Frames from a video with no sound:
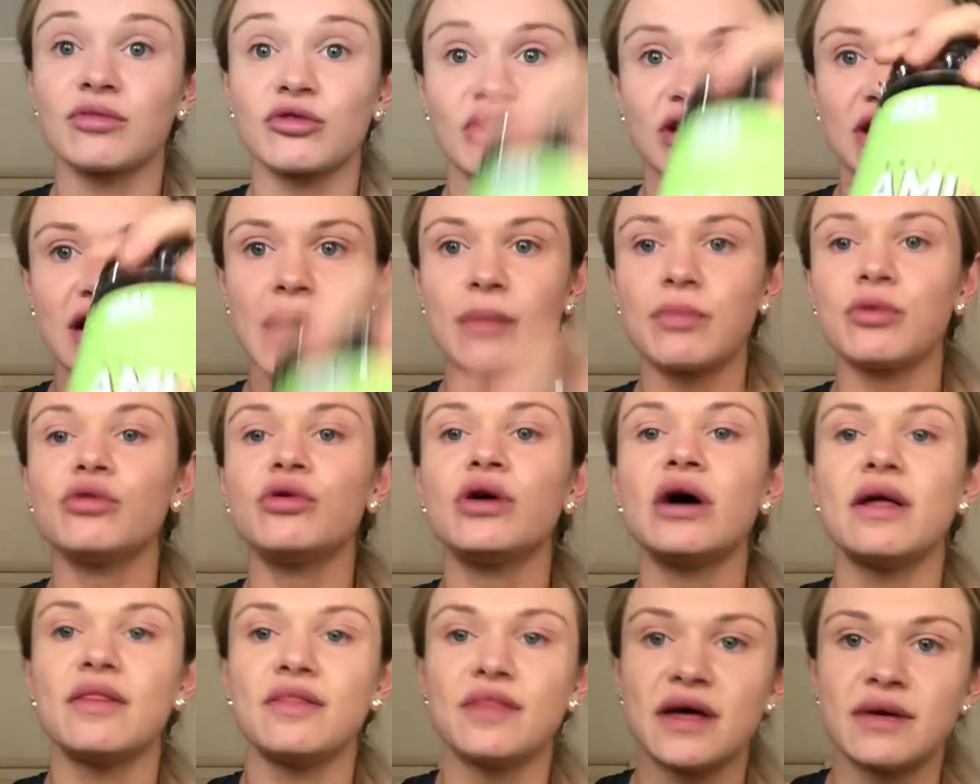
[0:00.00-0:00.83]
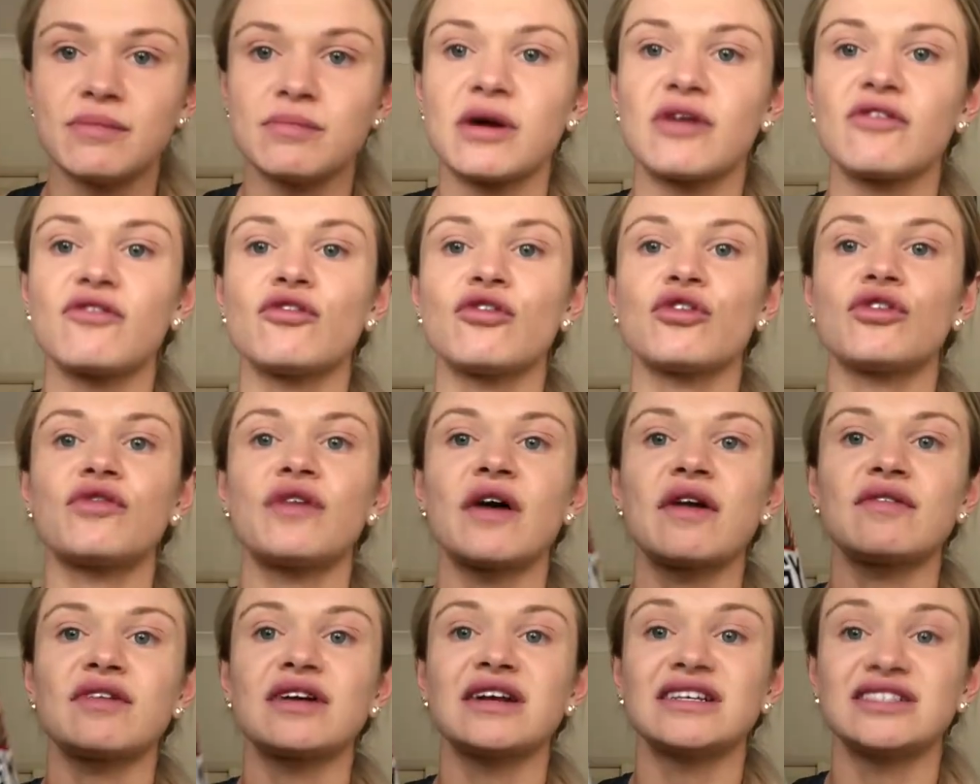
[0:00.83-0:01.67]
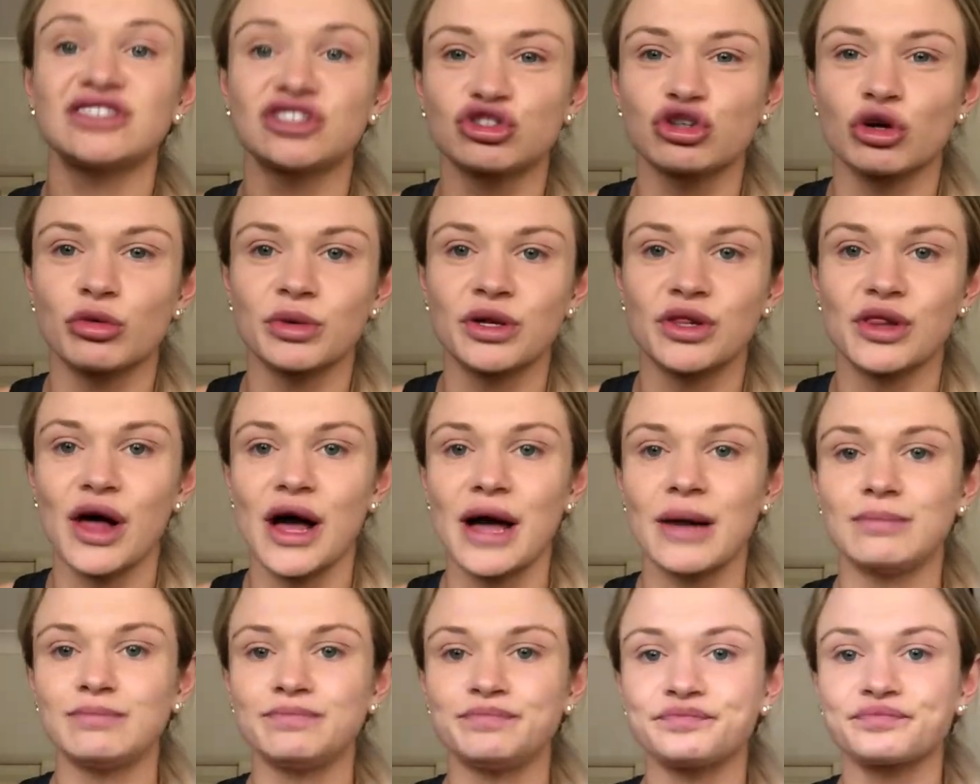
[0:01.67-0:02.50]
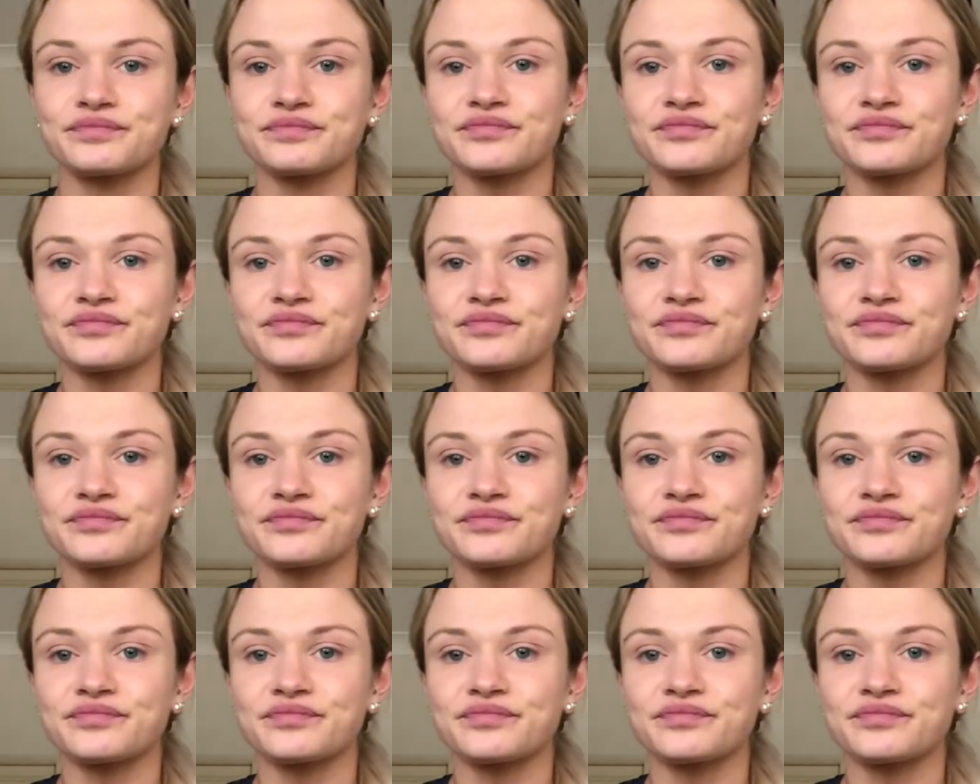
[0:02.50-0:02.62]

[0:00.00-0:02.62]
green apple, and then my fourth favorite is strawberry lime.